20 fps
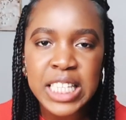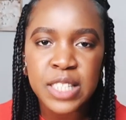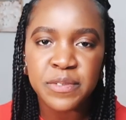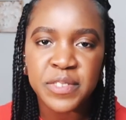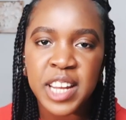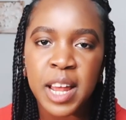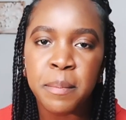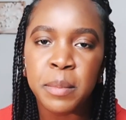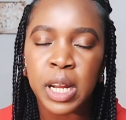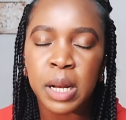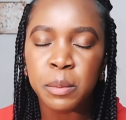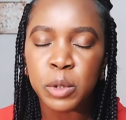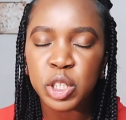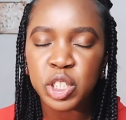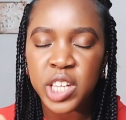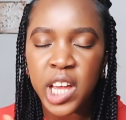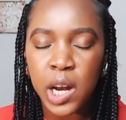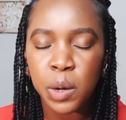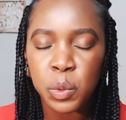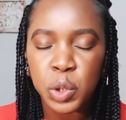video I'm going to be
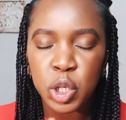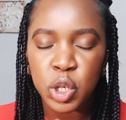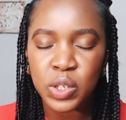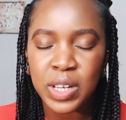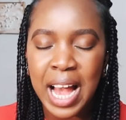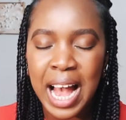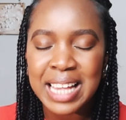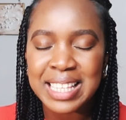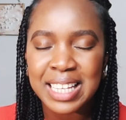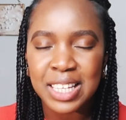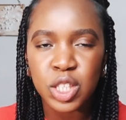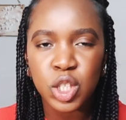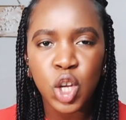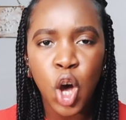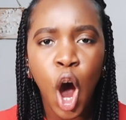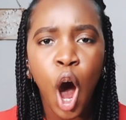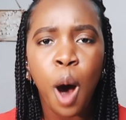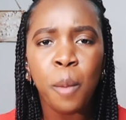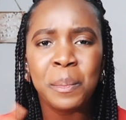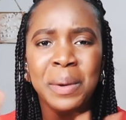sharing with you guys the
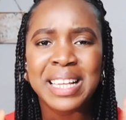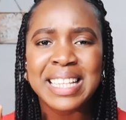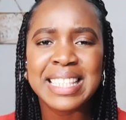top